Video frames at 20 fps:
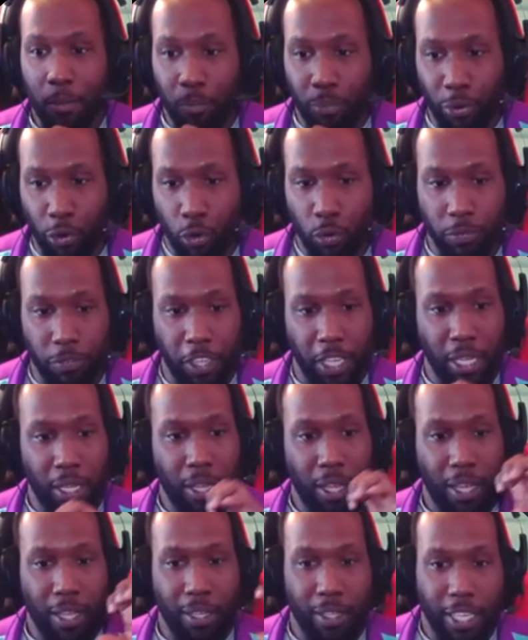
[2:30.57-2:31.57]
proving
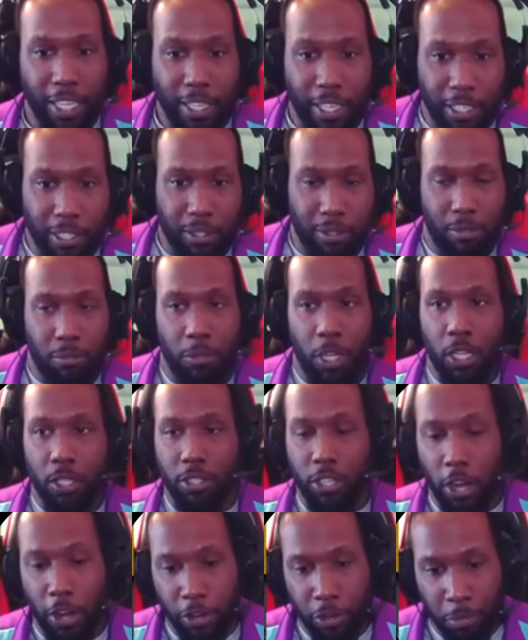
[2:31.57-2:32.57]
elitism,
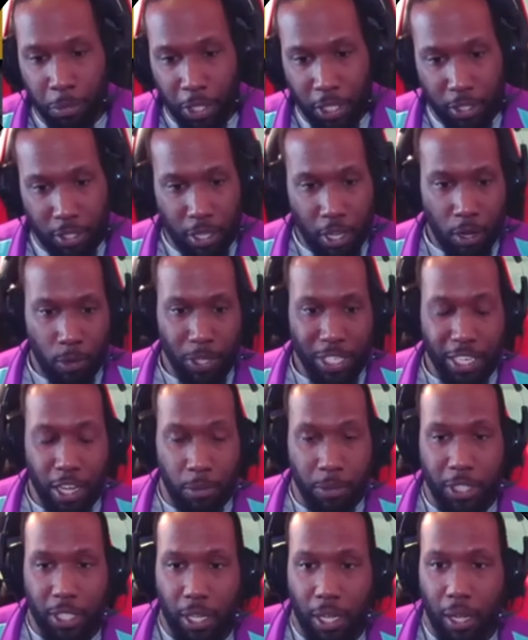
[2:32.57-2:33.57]
tournaments. We
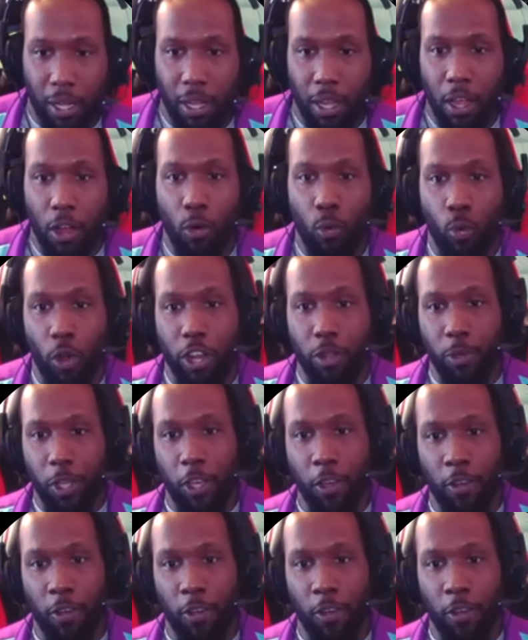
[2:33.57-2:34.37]
done with that. Where do we